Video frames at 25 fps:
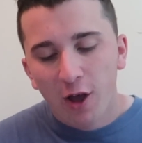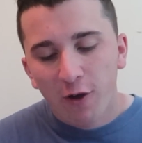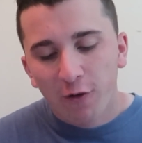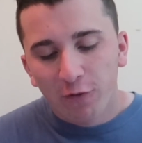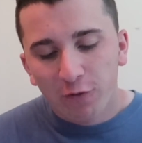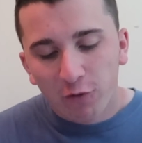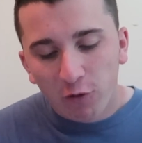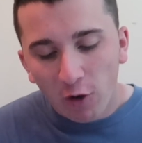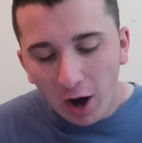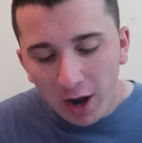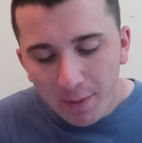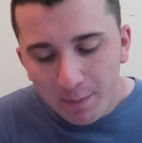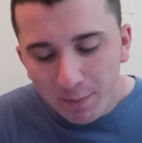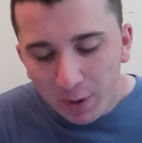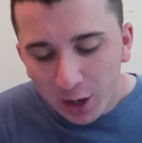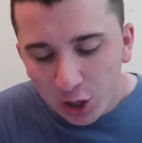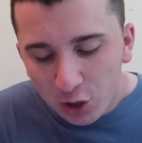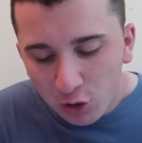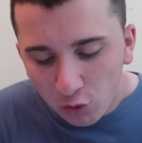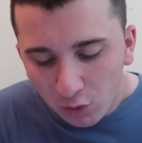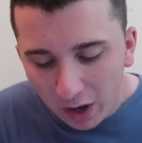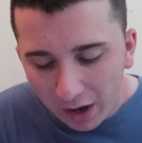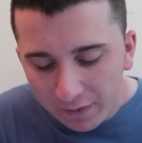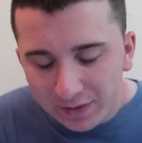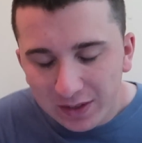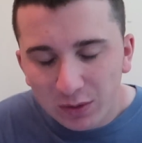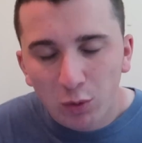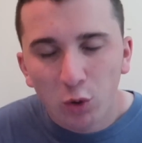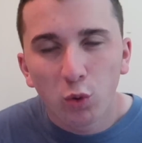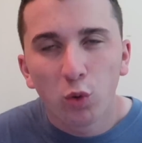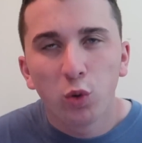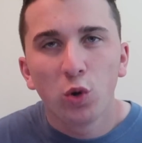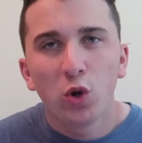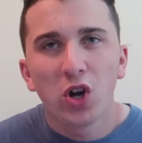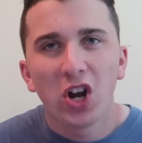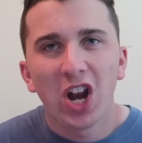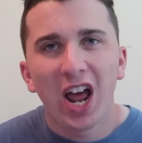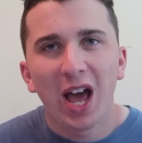Fred McGriff. Who
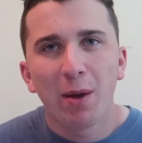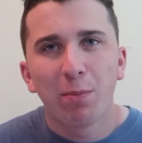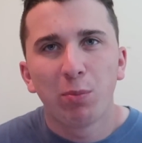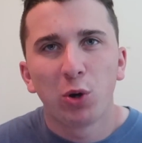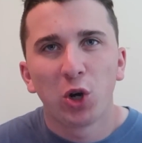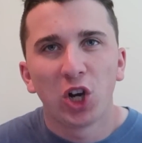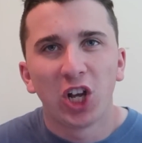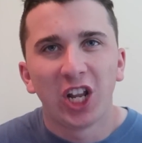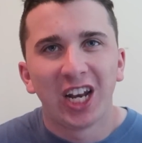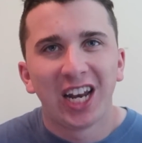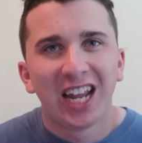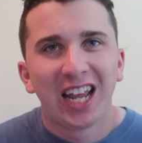did I put?